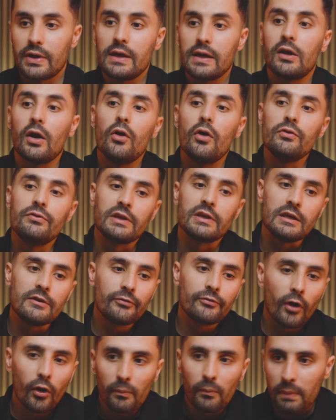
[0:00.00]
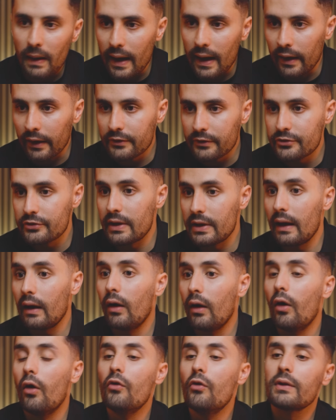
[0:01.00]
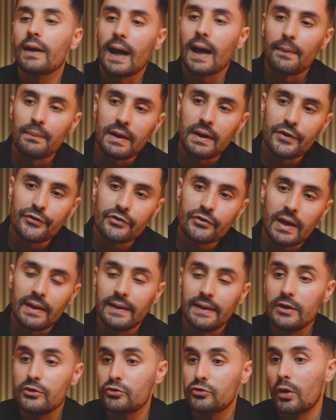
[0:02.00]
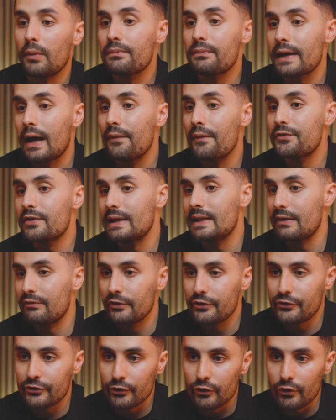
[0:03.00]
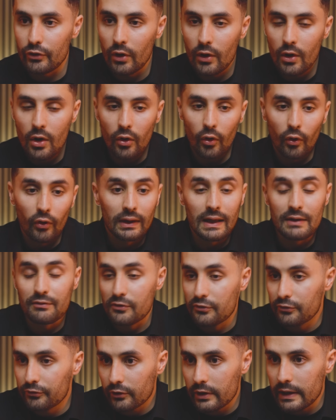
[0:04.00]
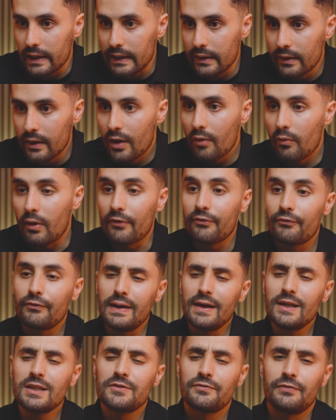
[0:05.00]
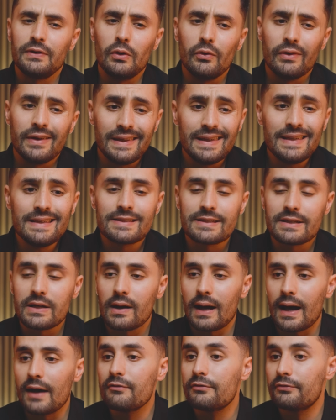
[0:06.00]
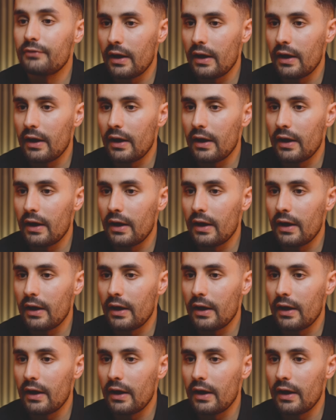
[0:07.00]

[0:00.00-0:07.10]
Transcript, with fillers: they go default back to their old habits and they drop down to level 2 or level 3 where things feel easier and